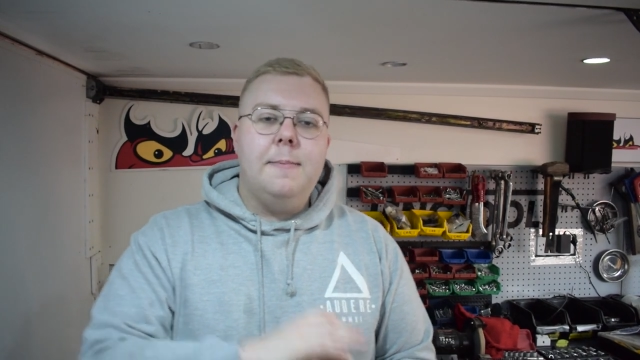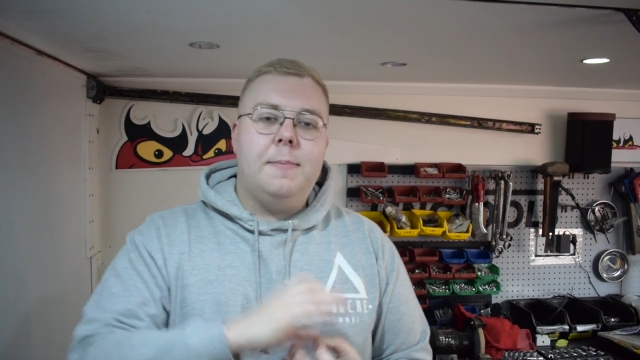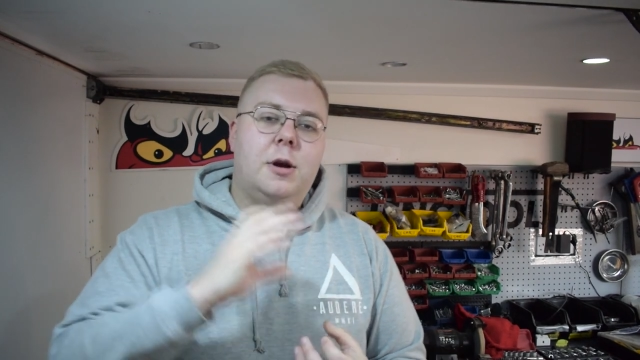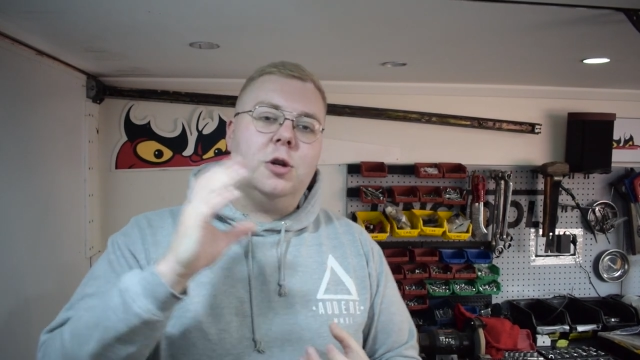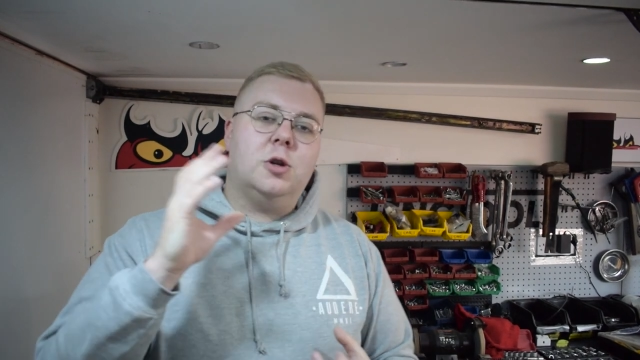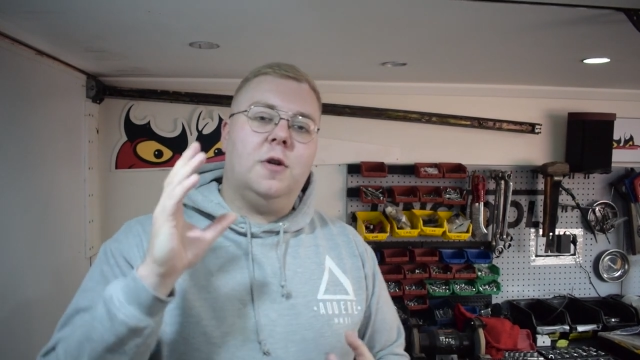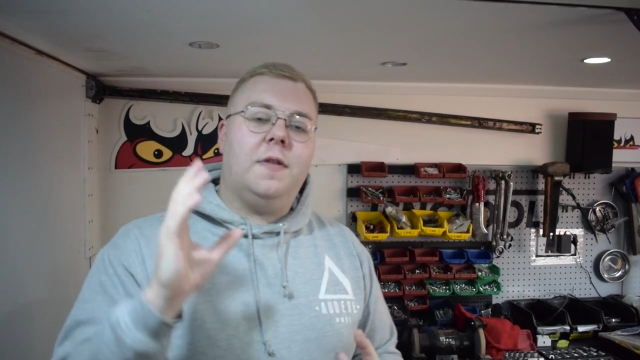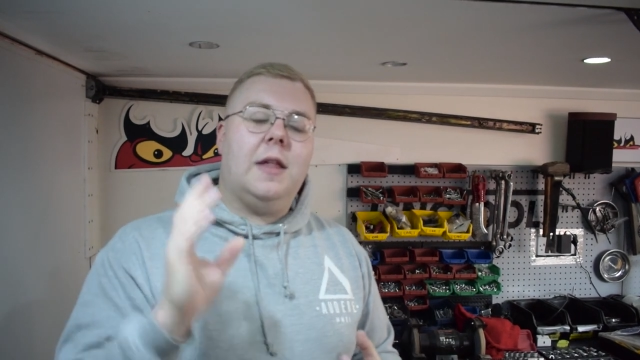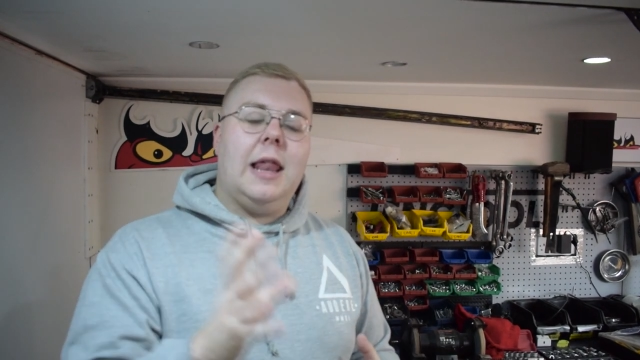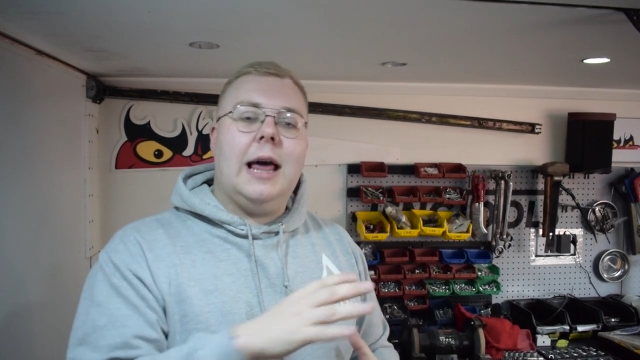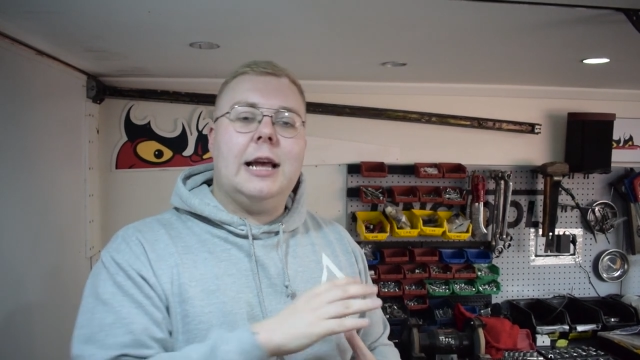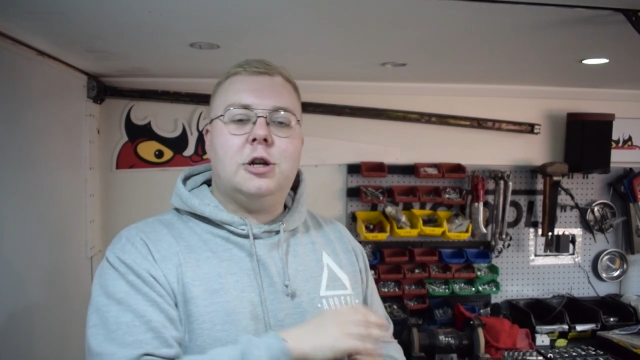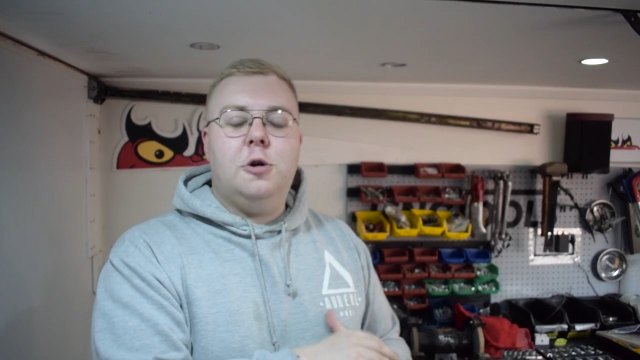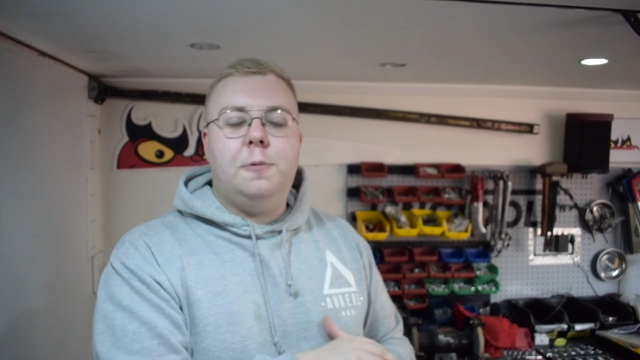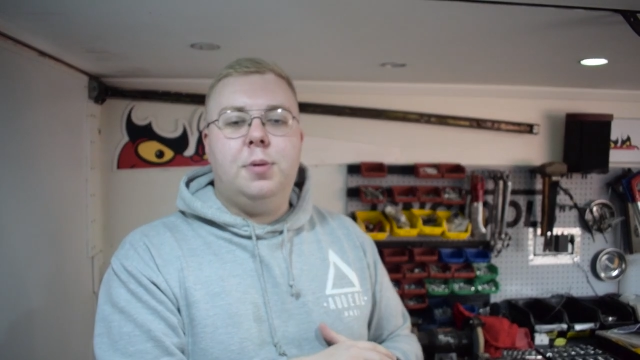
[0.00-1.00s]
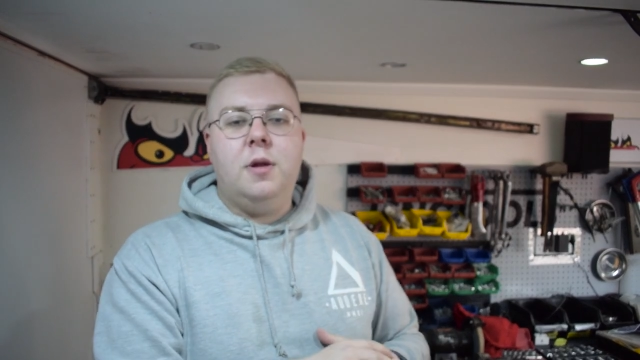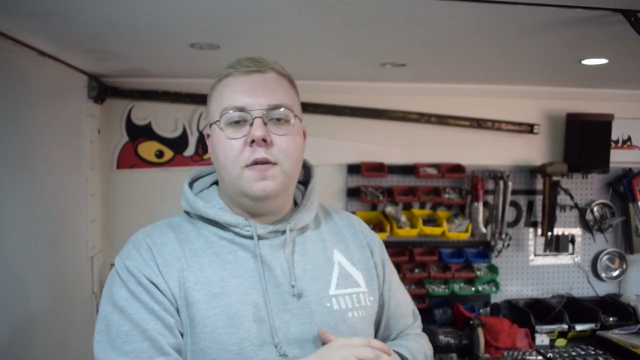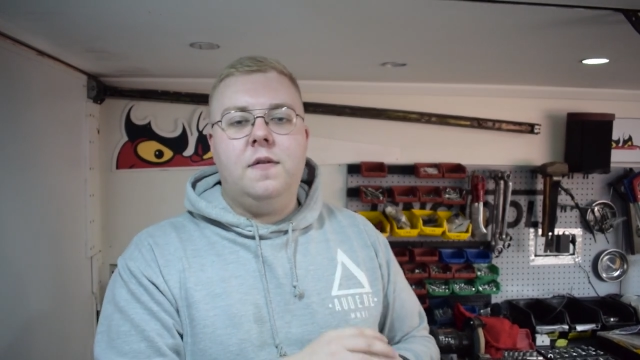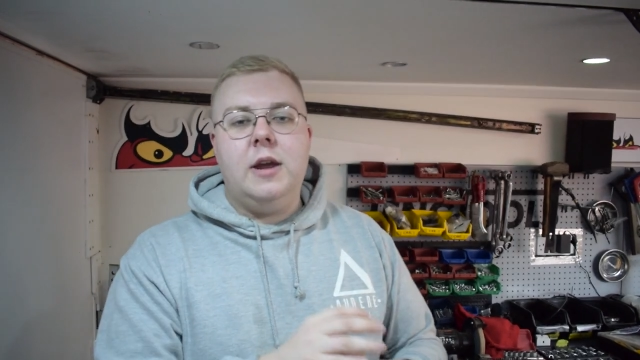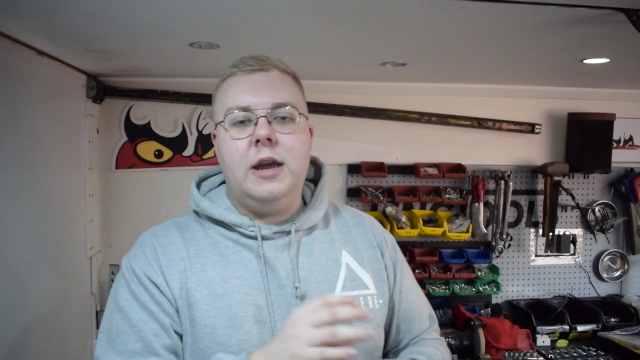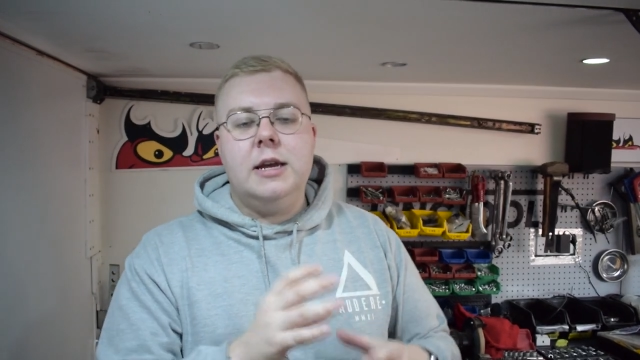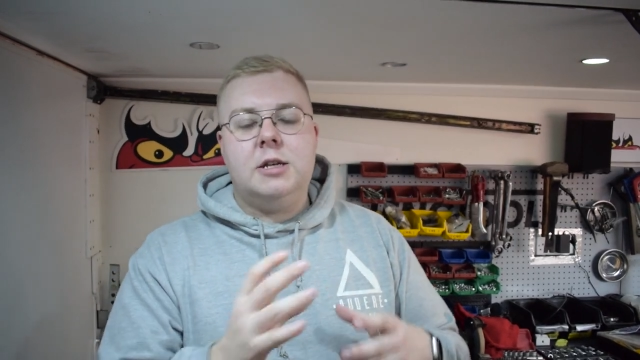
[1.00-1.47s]
because over the last couple
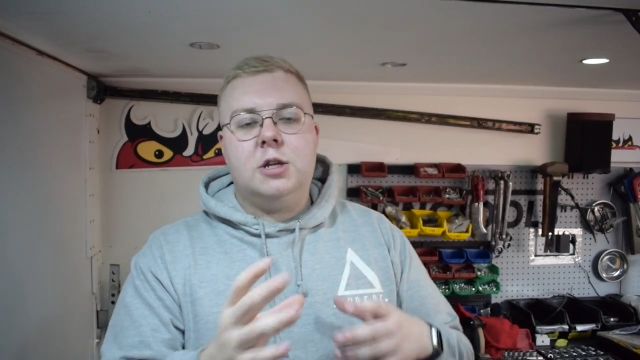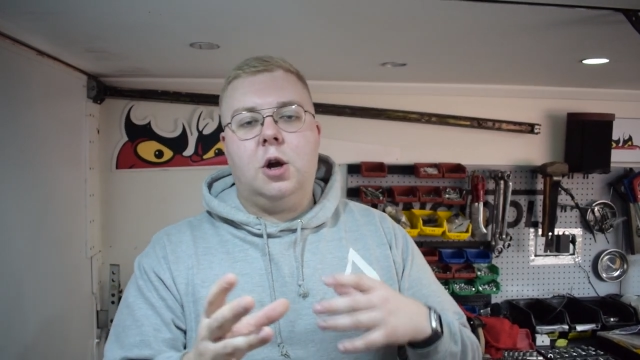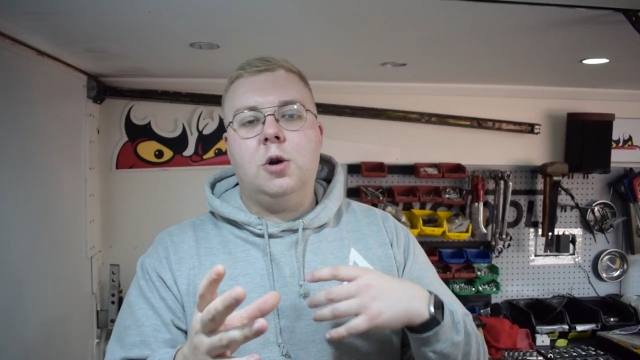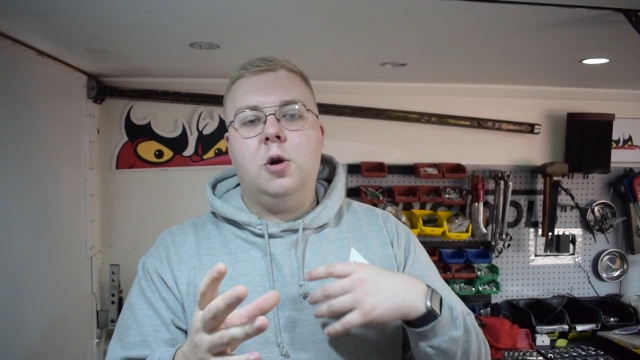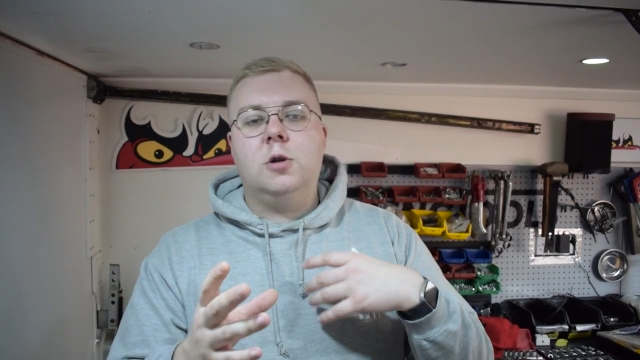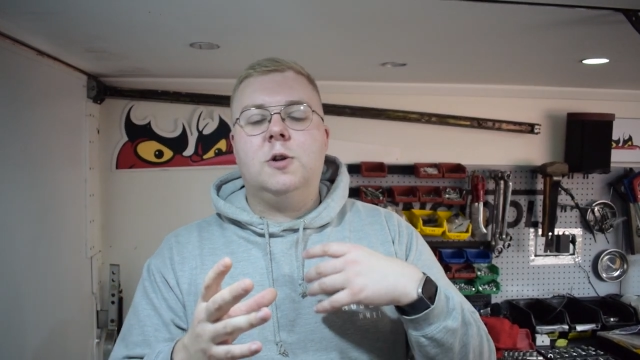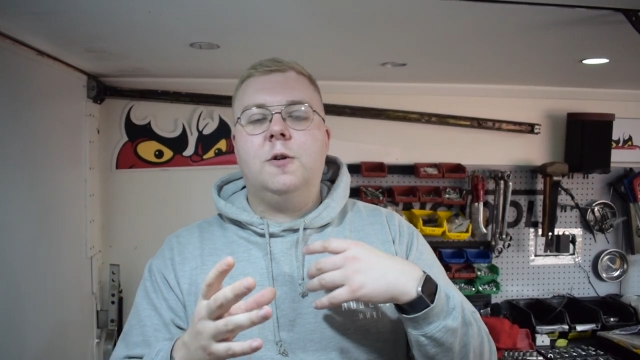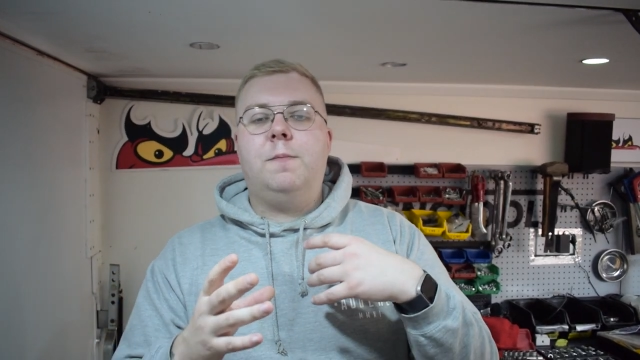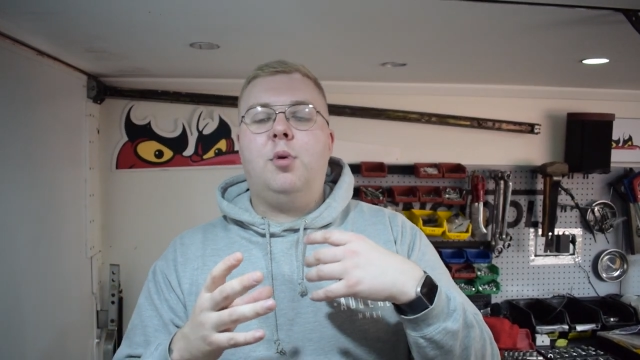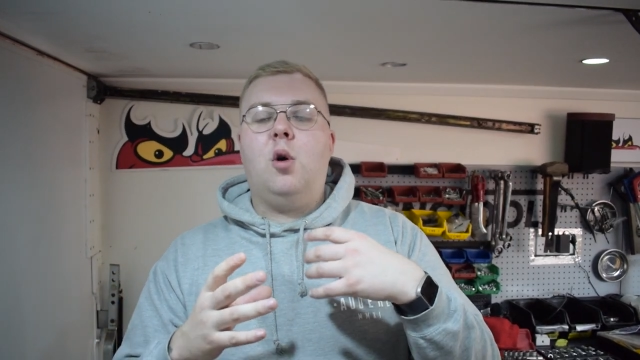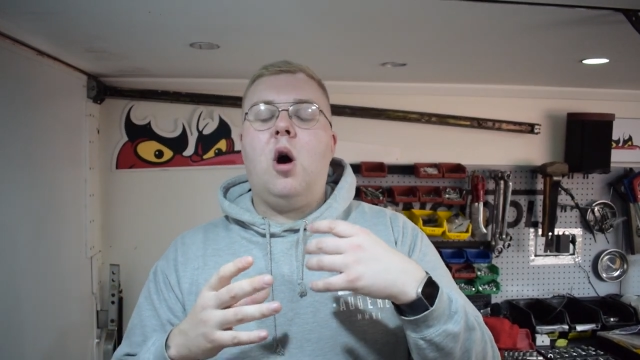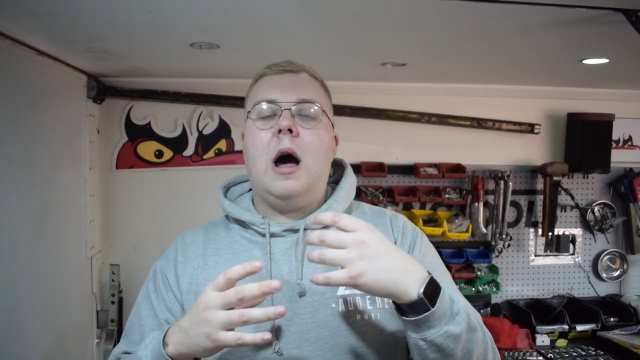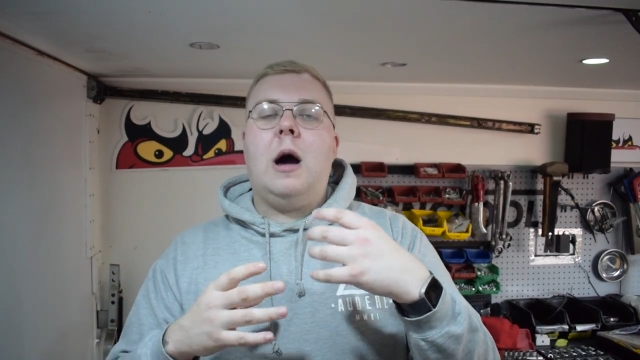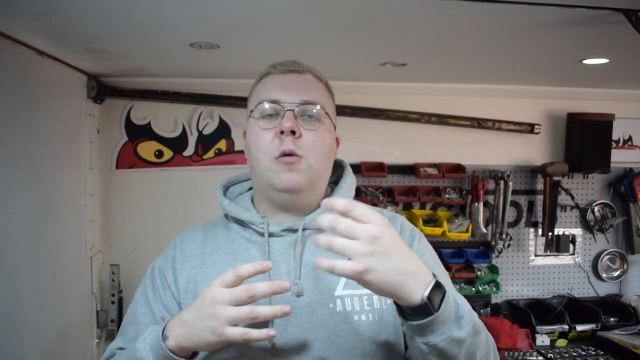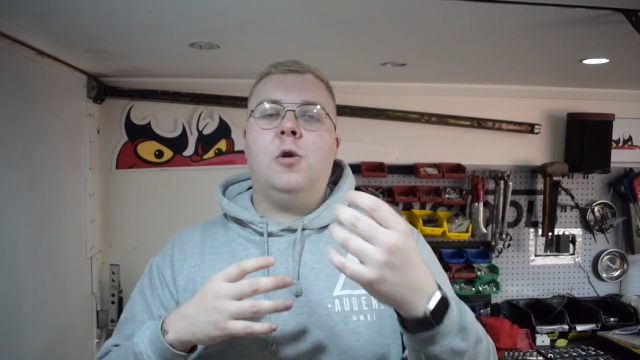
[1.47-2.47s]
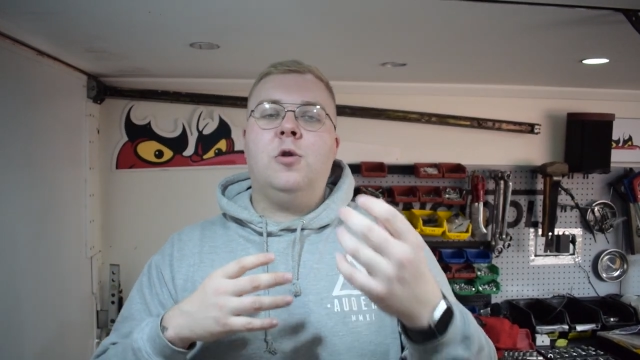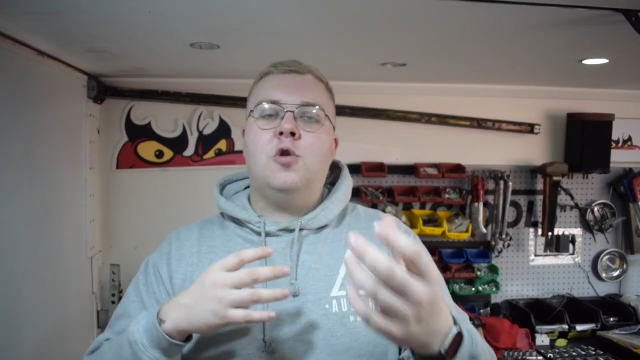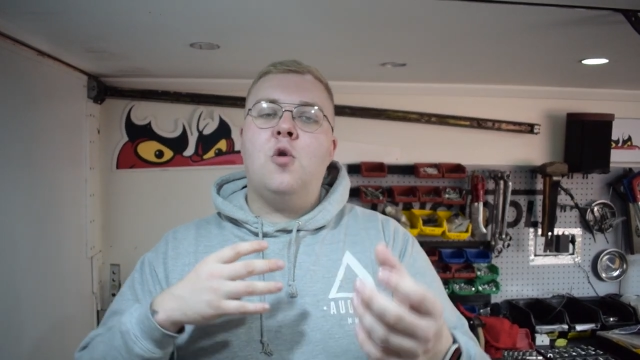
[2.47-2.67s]
of years Toyota have brought out a